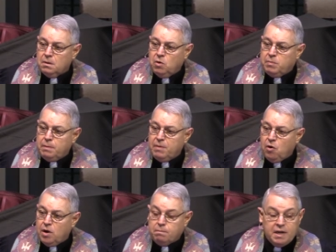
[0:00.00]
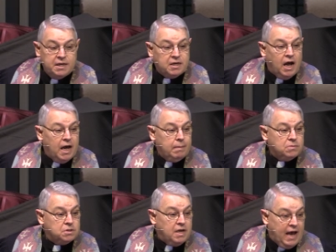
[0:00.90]
who had been married many
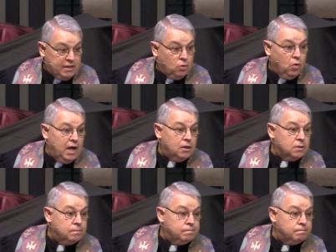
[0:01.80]
times at the well?